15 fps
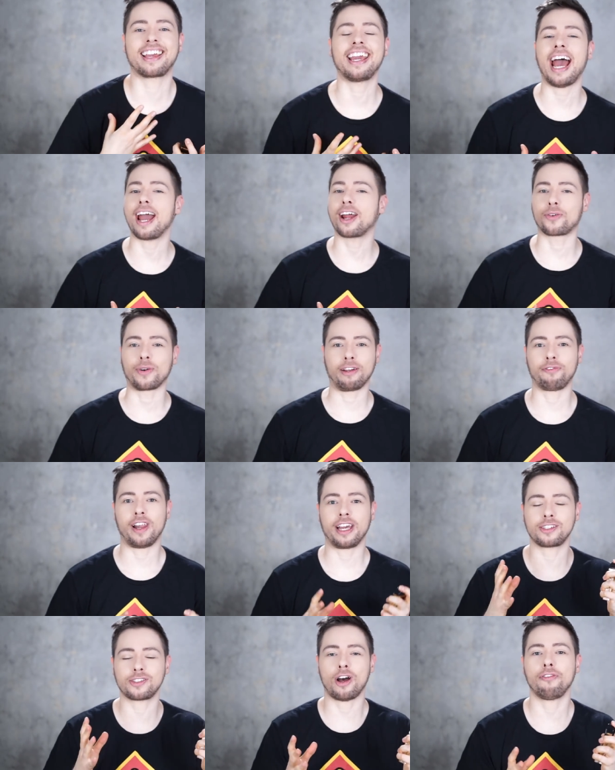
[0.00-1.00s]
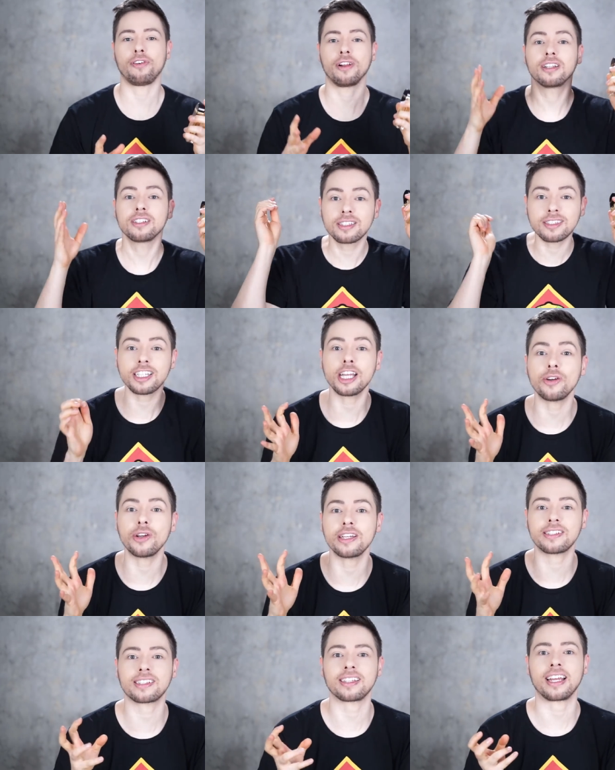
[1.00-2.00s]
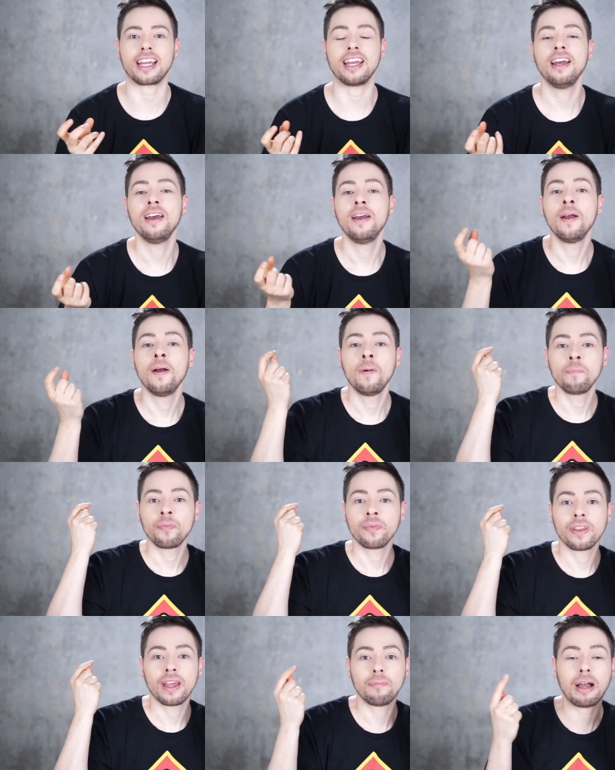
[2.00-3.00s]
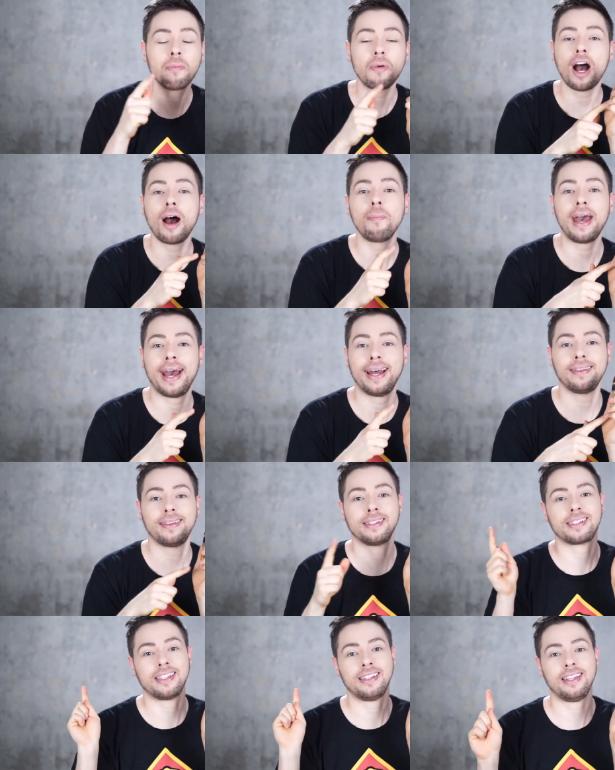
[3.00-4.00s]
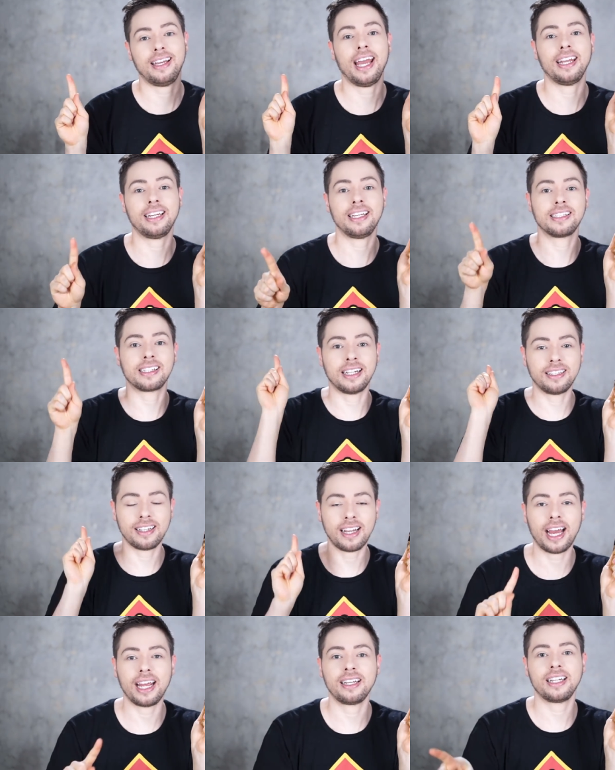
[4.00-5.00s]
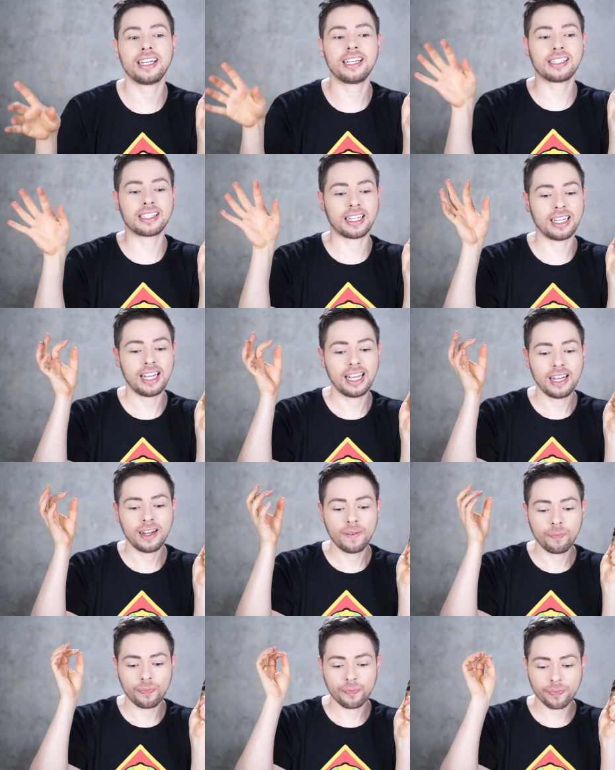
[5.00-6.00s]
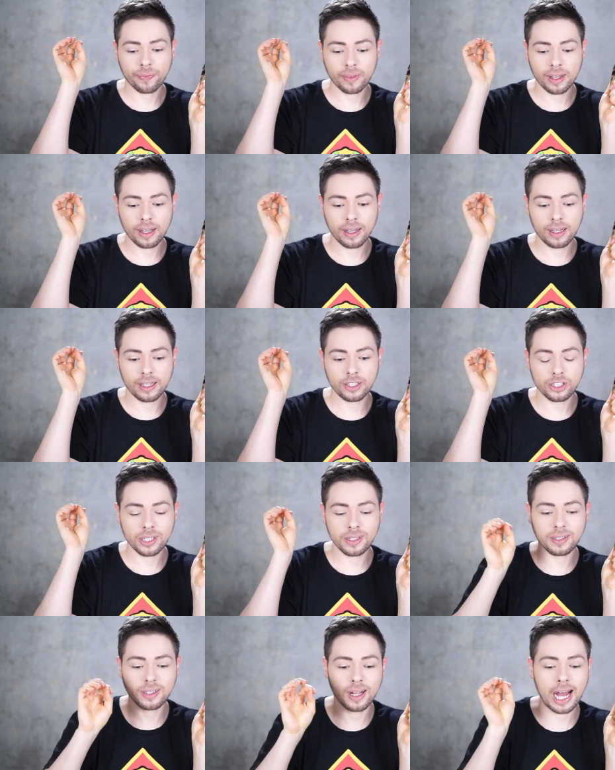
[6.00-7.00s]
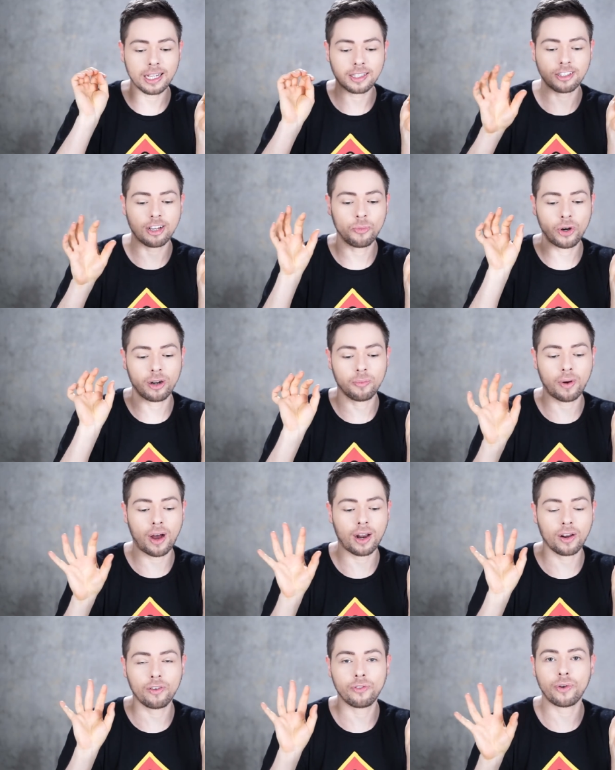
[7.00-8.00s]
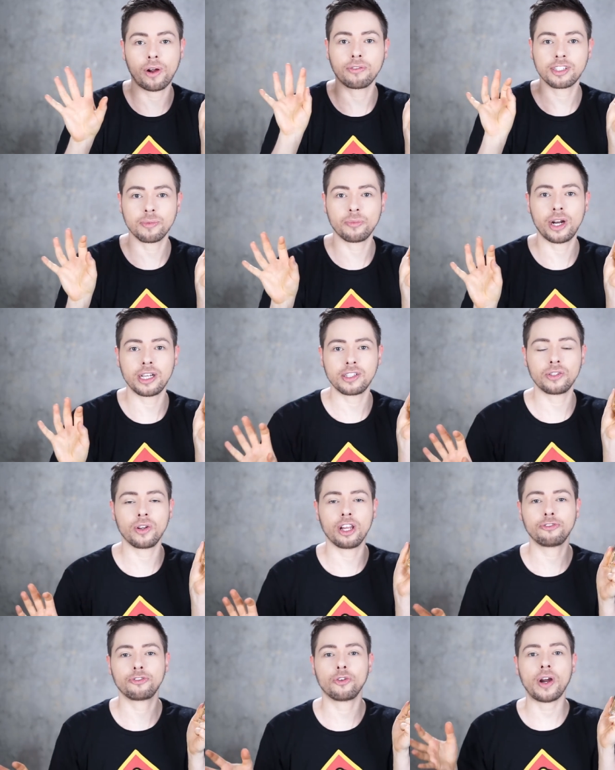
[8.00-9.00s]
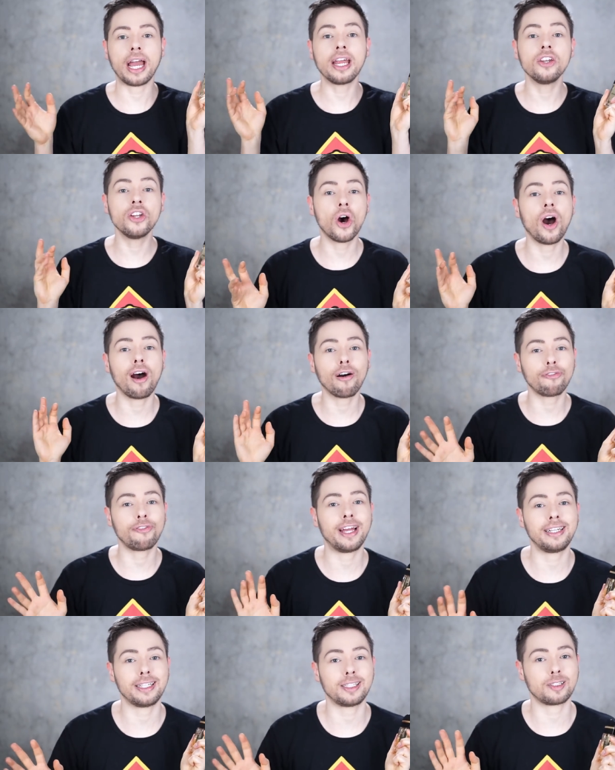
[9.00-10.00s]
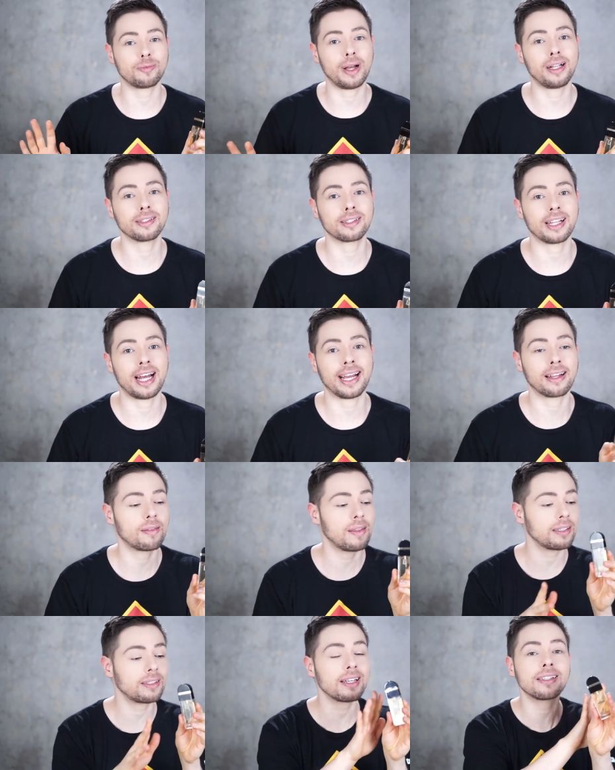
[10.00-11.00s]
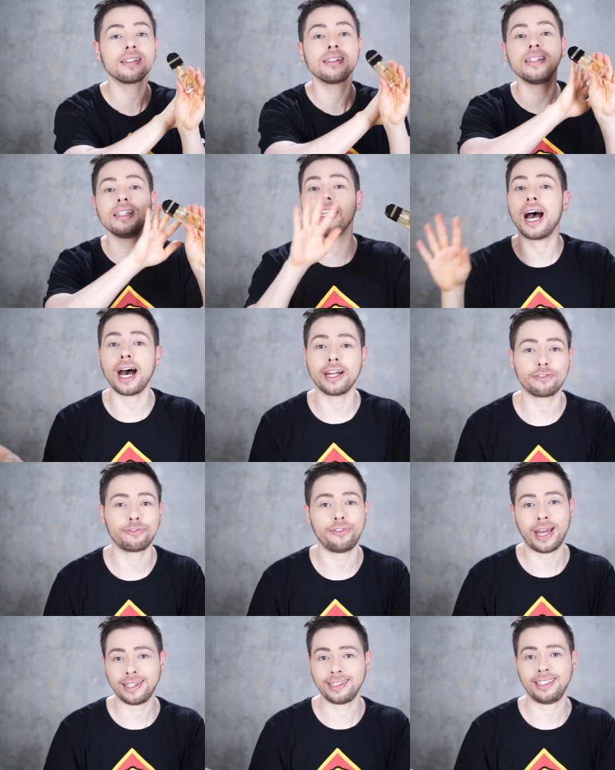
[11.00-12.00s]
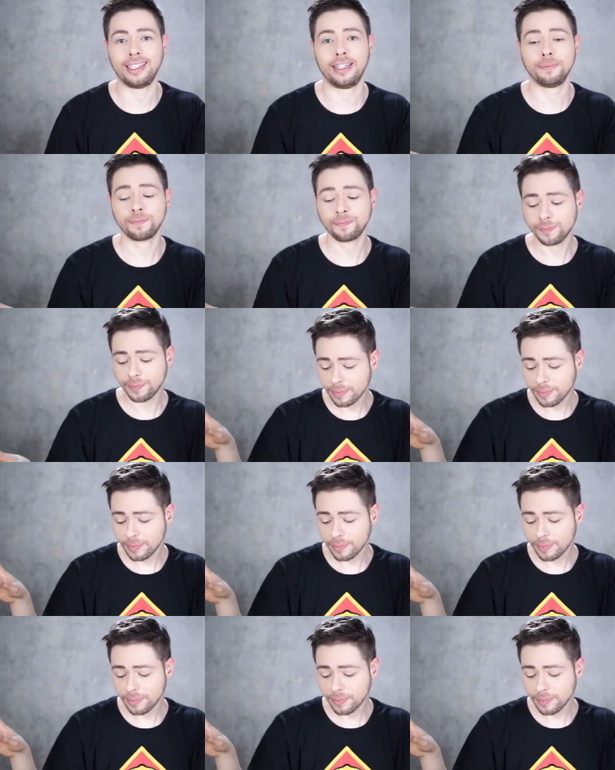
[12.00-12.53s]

gag reflex awful. Seriously. My mom had this in the 80s and the 90s and she still has somewhere a bottle of, of some residue left over. I know how Fendi smells like. This is not Fendi.